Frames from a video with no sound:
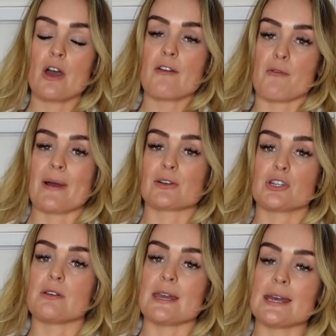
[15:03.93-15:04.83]
for about
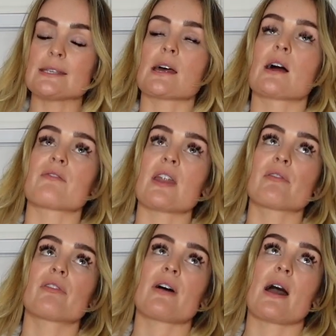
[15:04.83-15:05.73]
2 years and I've
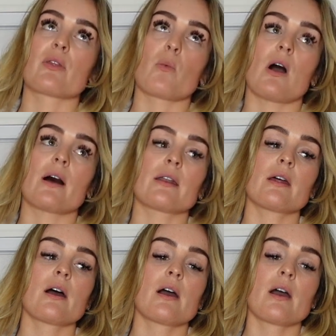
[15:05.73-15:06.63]
never found the one
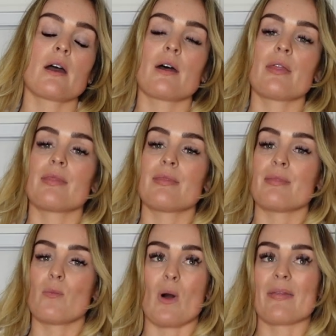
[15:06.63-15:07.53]

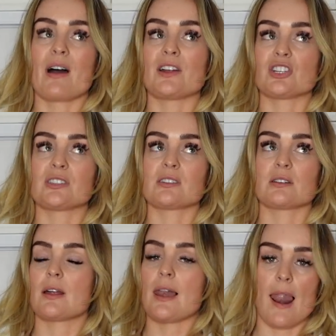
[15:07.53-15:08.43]
that I just
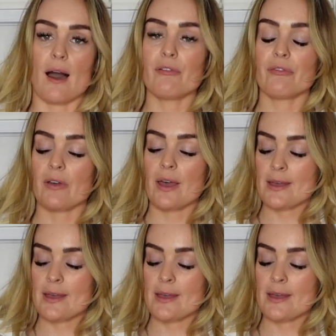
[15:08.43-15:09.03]
love.